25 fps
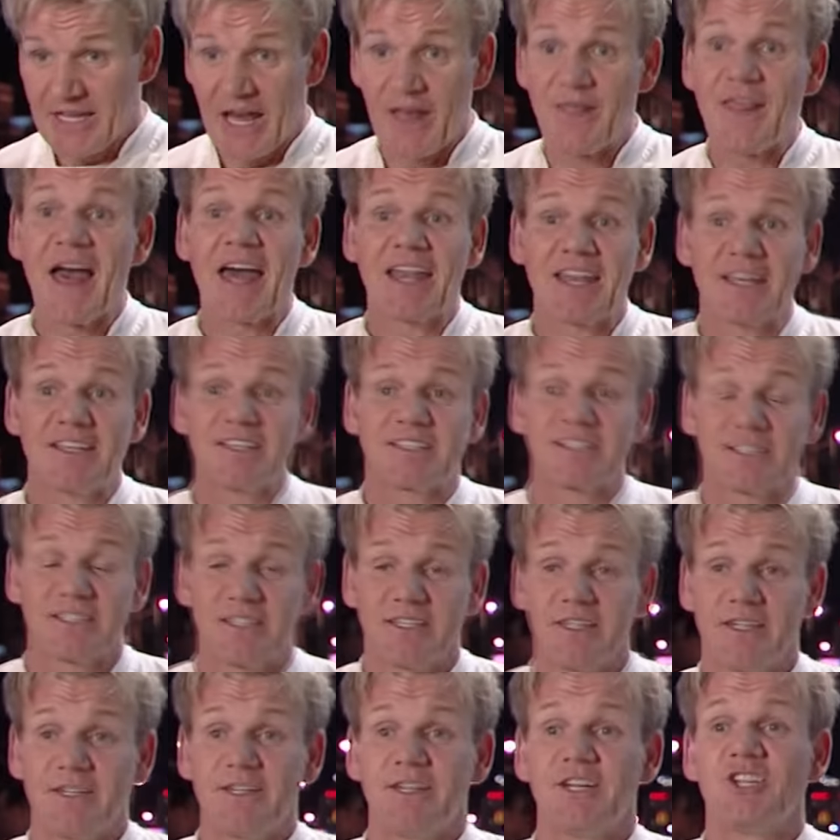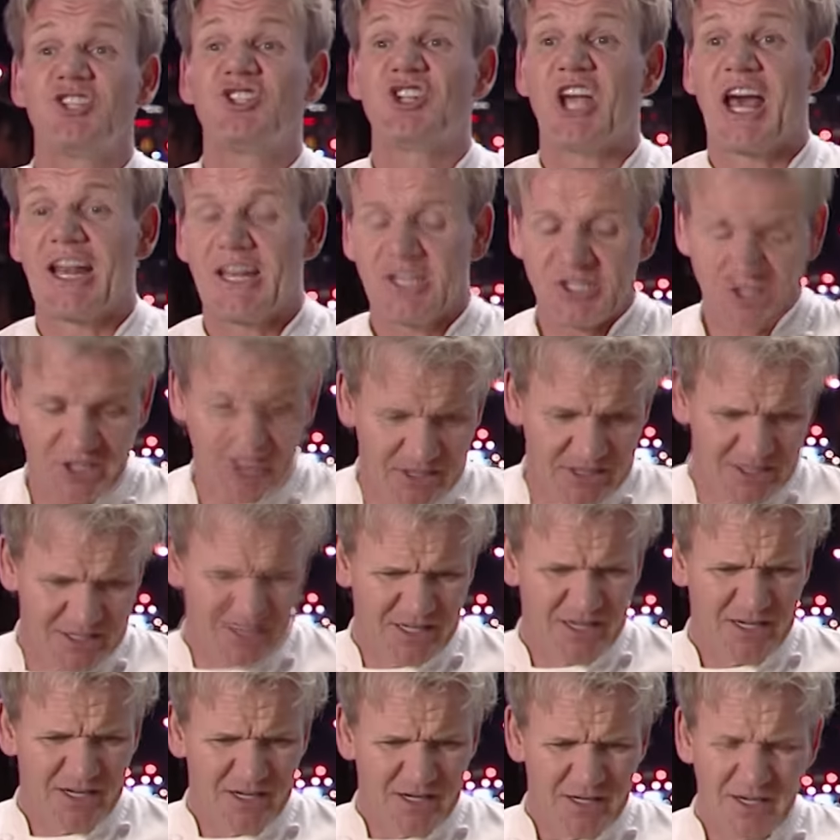and that is challenging.
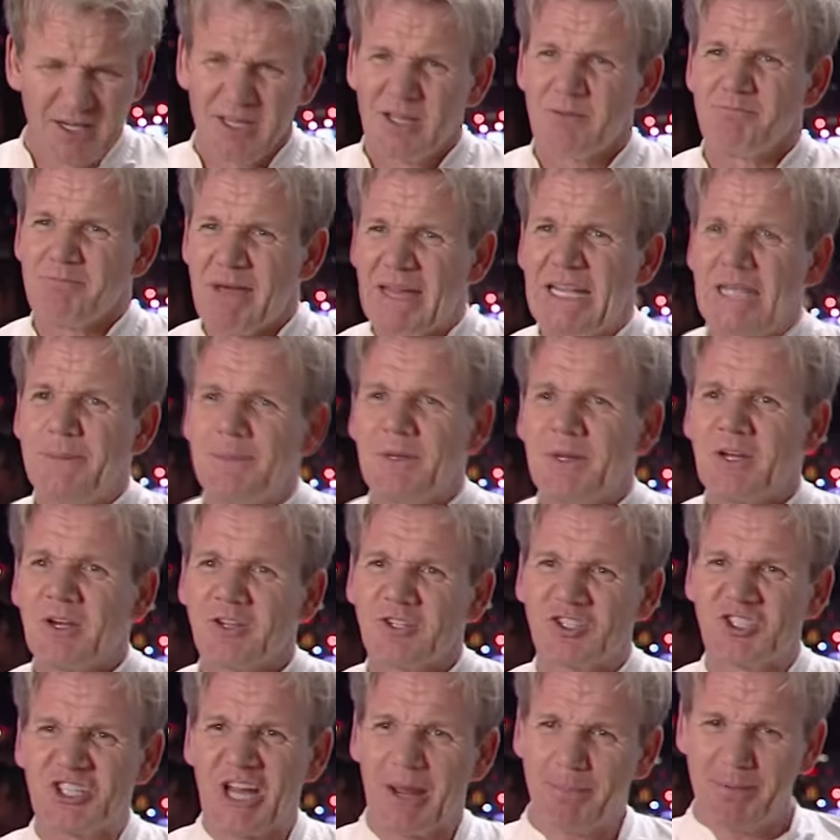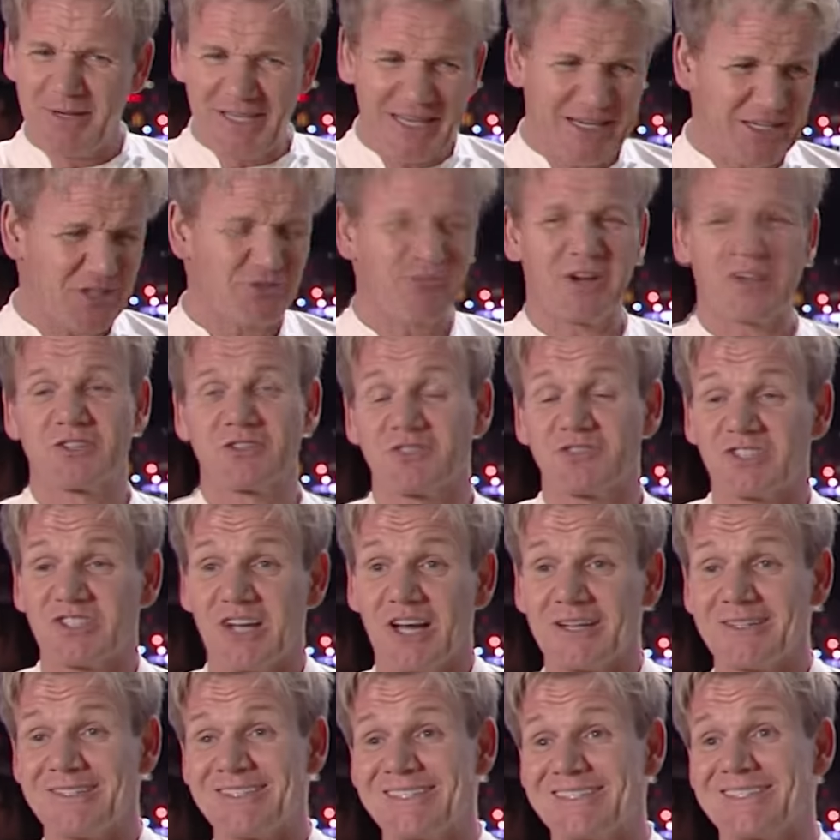Mainly because Chappie let his restaurant
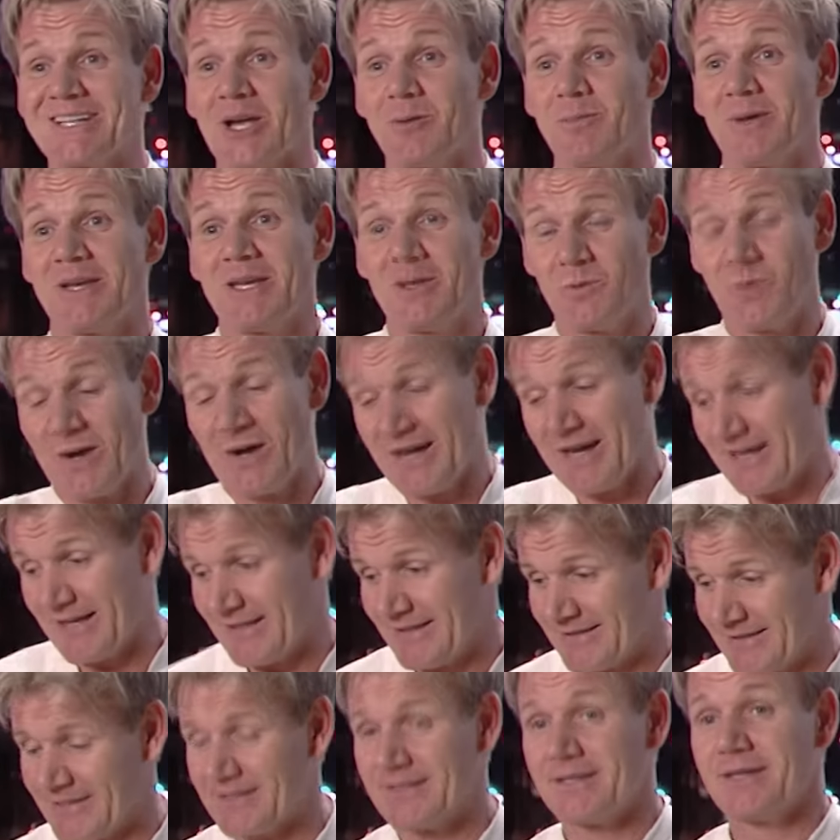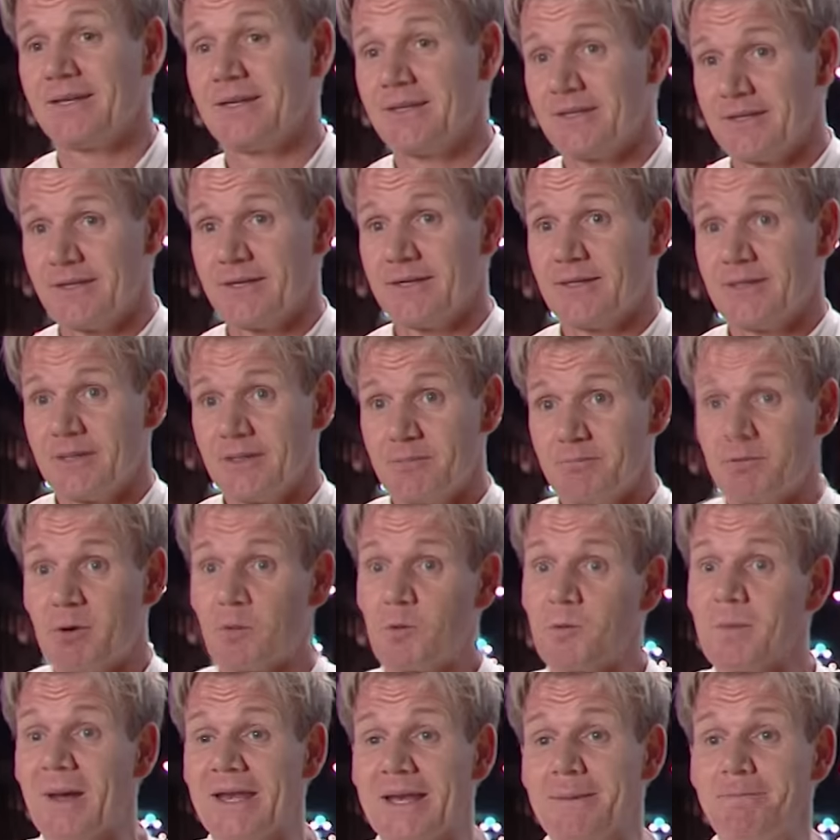slide in so many ways. But
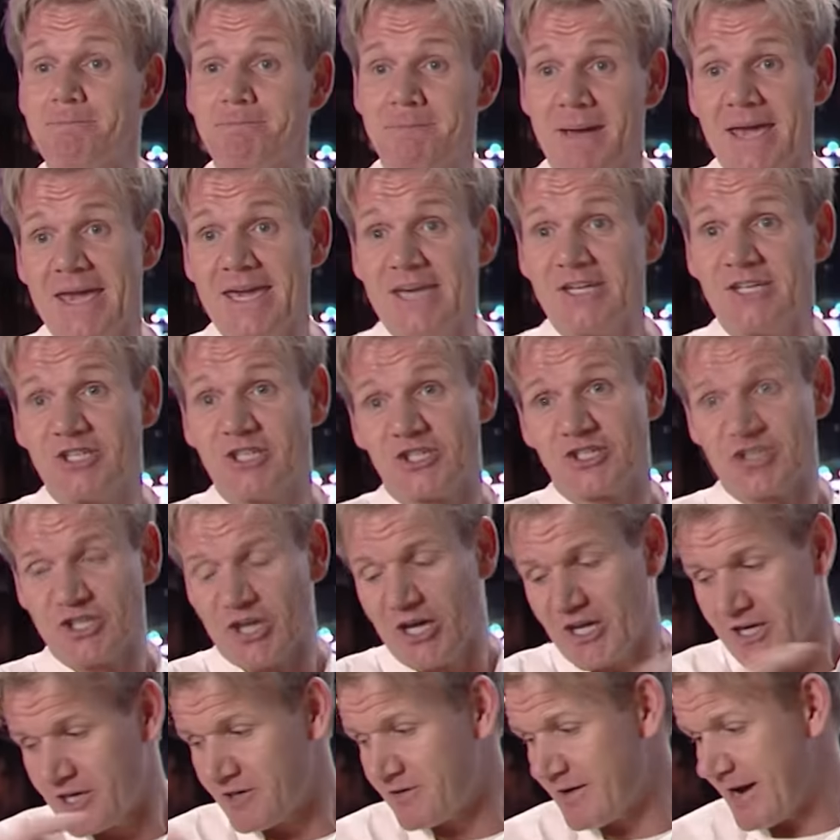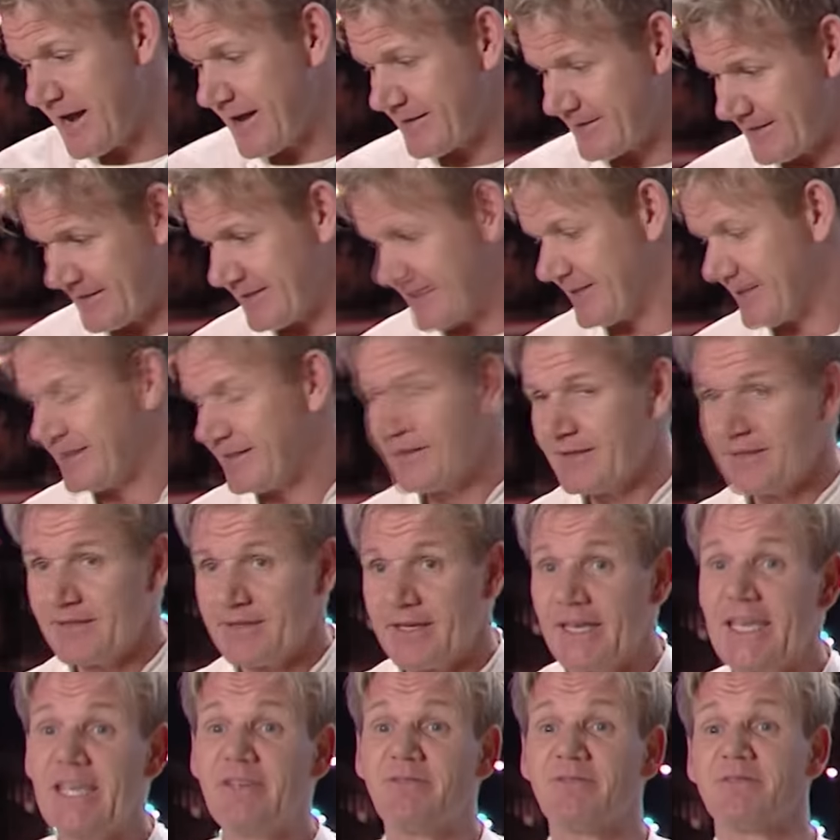we made a major turnaround, and
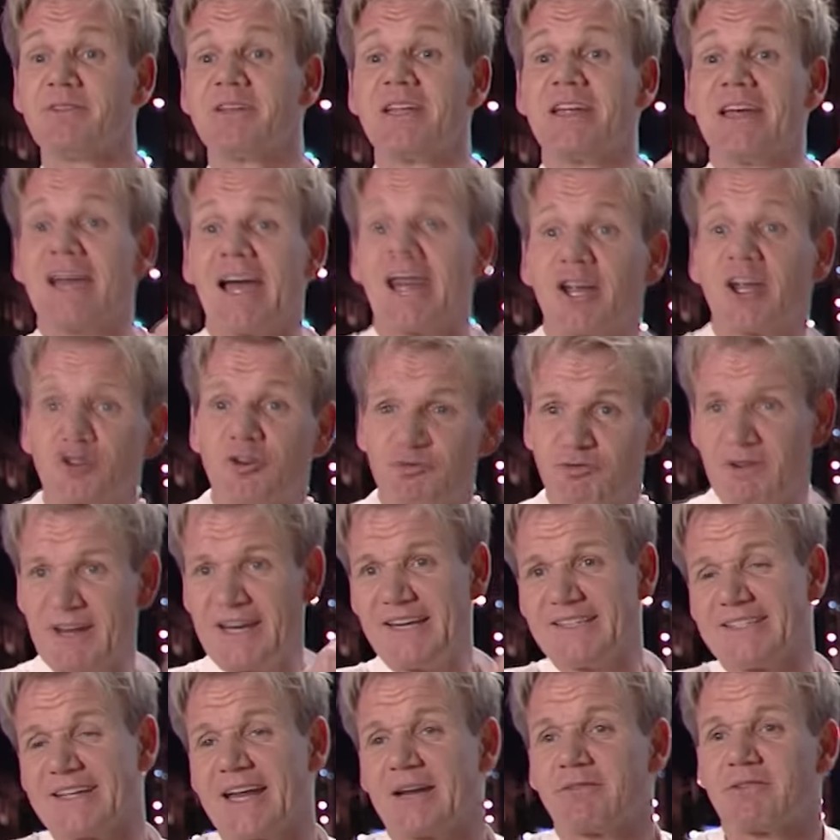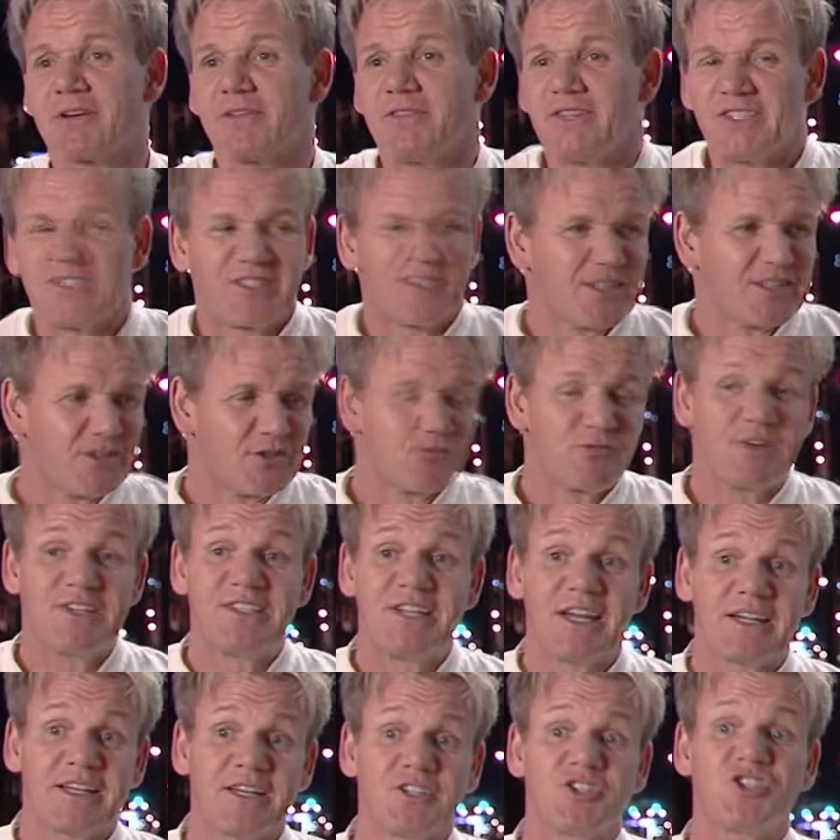he even agreed to get rid of his
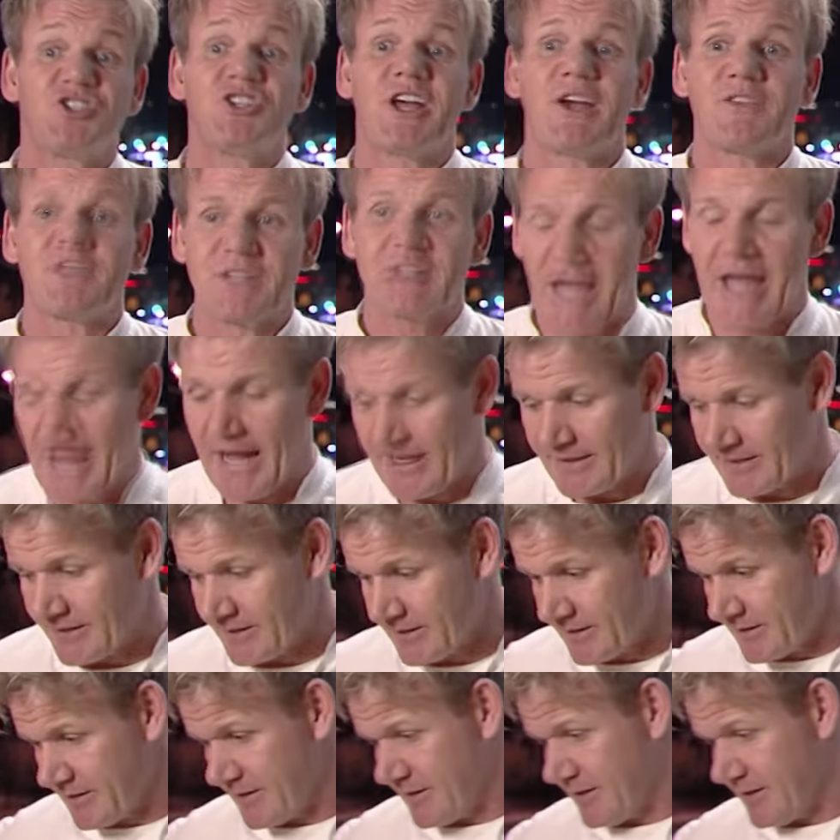ridiculous chef's hat.